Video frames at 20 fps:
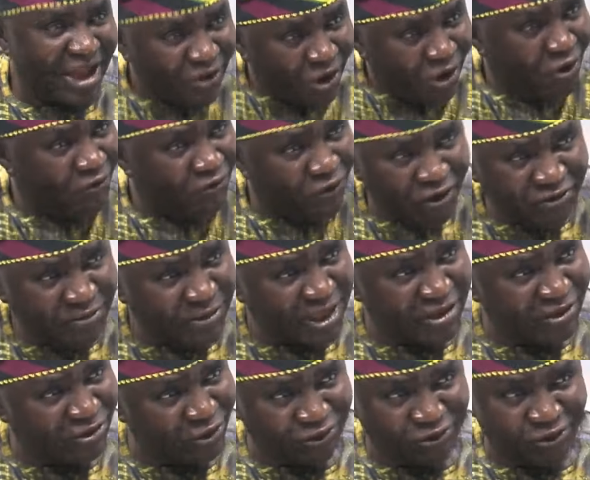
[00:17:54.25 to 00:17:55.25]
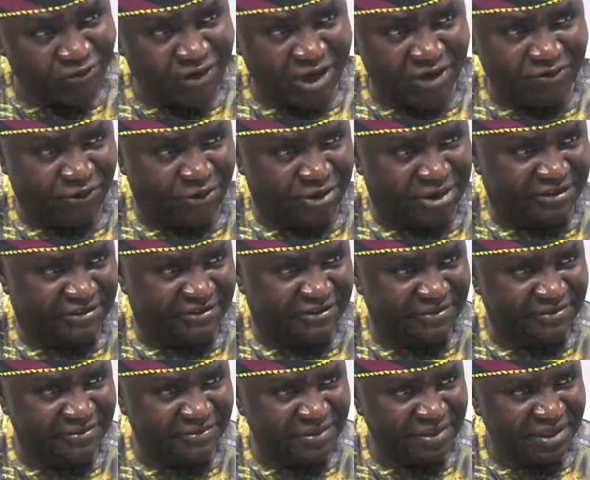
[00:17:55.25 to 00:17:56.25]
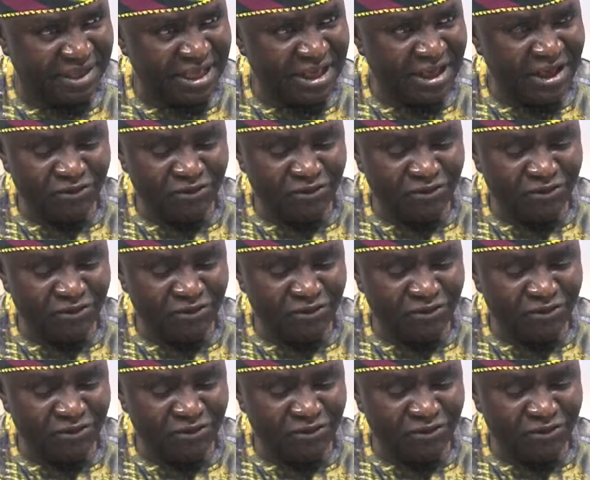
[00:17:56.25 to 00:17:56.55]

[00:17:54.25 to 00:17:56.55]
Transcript: And all of us begin to suffer for it. Mm.